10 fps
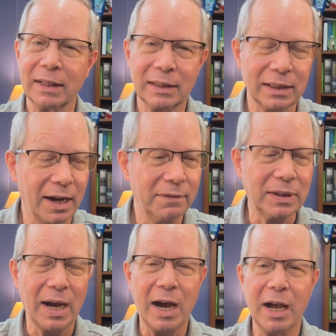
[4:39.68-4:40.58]
love
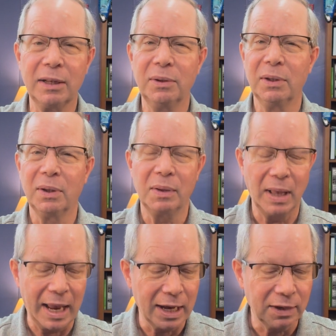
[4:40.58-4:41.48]
God,
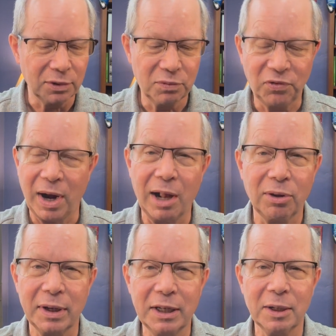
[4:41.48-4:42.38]
and
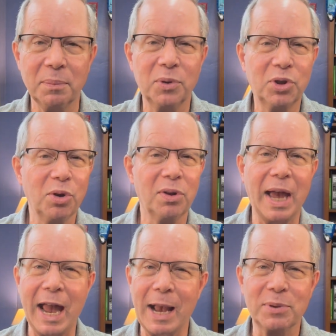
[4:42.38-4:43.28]
follow him to
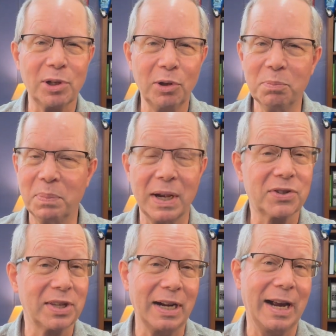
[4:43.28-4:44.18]
the absolute
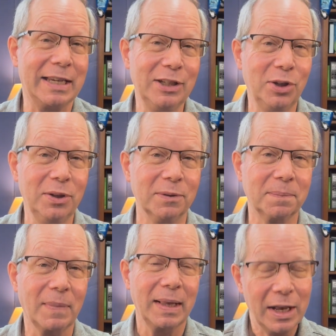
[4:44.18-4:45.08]
best that I can do.
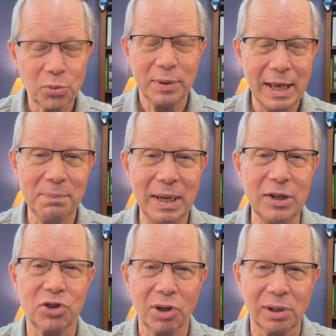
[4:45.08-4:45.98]
That's what that
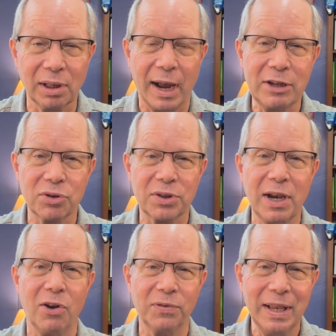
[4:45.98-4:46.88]
means, to delight
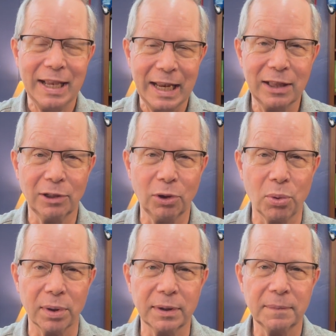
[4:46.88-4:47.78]
yourself in the
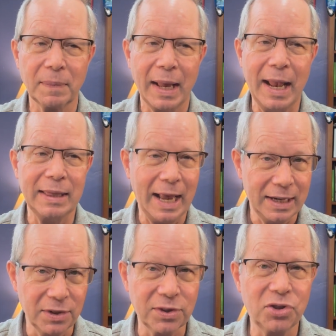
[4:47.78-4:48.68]
Lord. And that
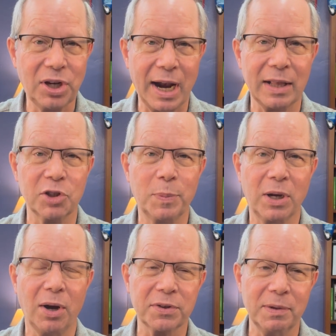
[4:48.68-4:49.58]
is a challenge
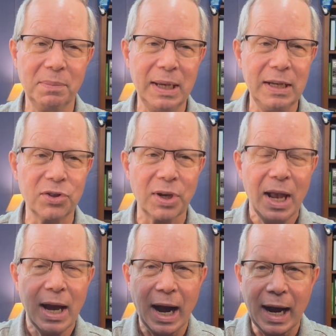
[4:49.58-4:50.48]
because it means
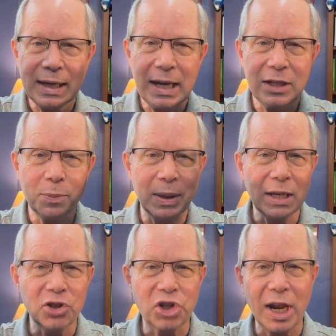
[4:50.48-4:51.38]
I need to
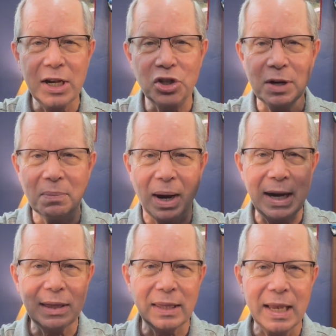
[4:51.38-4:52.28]
begin changing
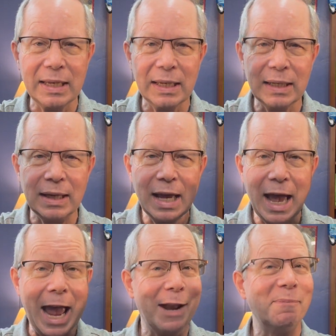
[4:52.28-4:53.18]
my thinking
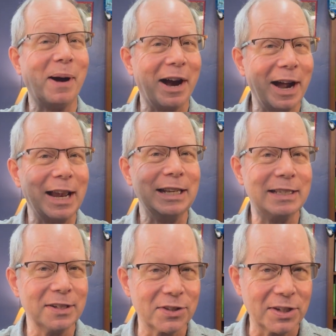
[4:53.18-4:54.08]
and my
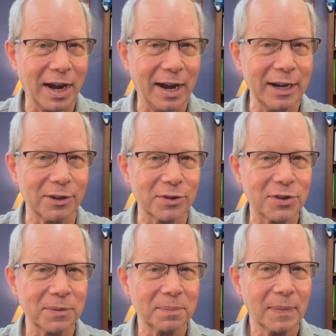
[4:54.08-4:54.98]
desires.